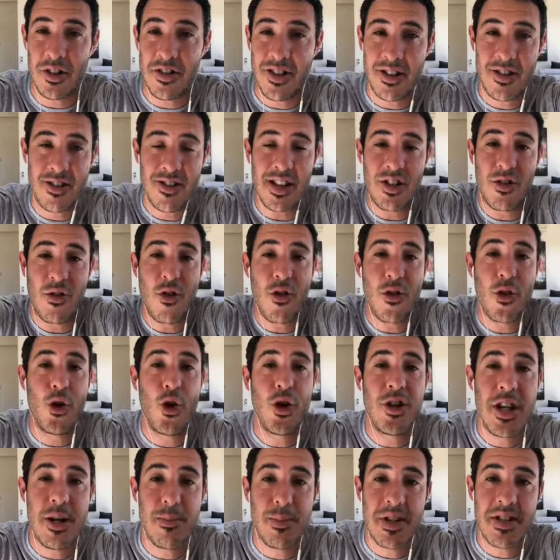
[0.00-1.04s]
That's
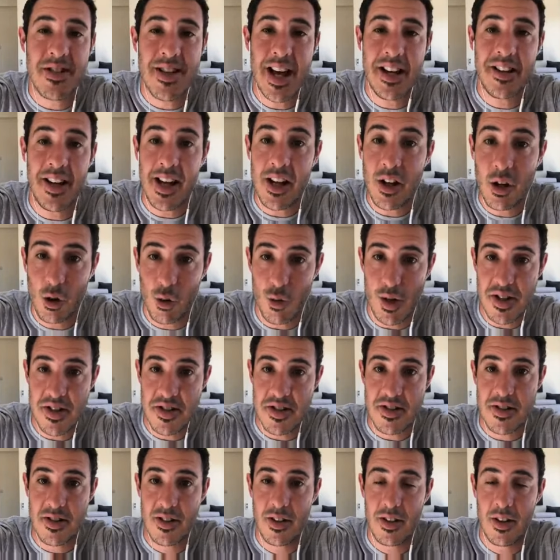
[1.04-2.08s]
30%
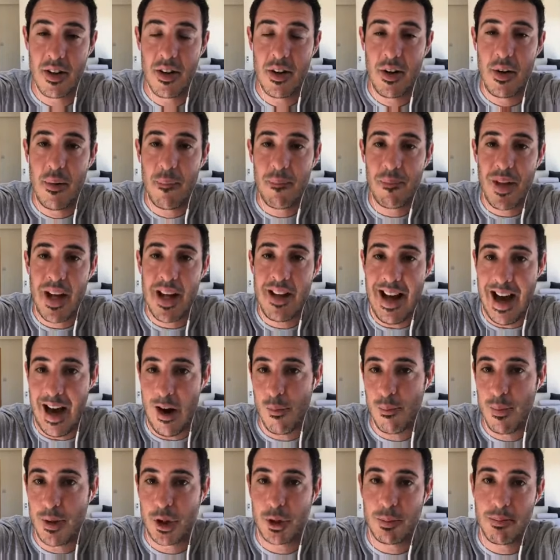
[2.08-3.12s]
increase in how
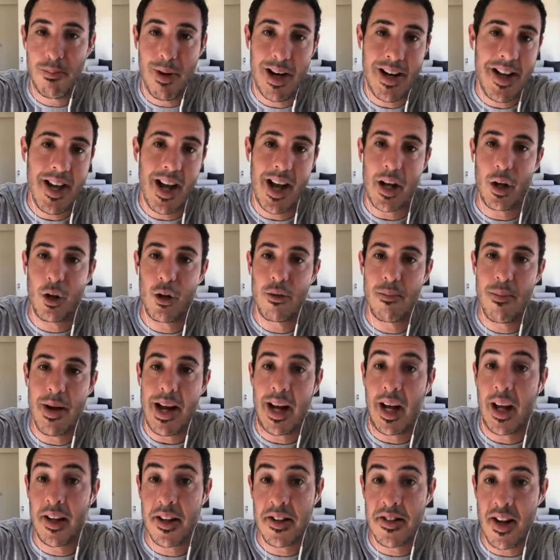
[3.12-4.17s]
much money I could make
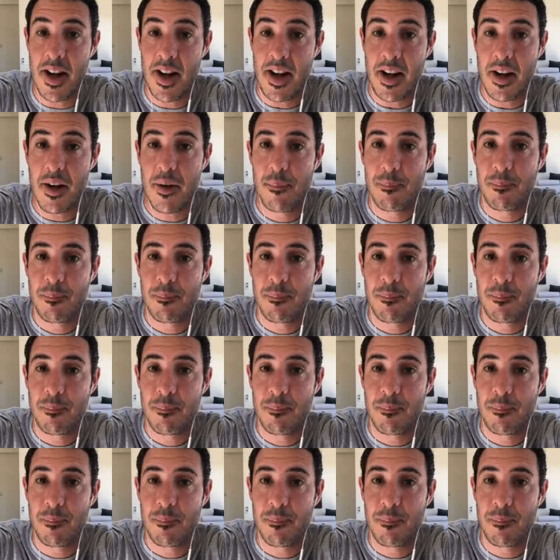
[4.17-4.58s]
in a day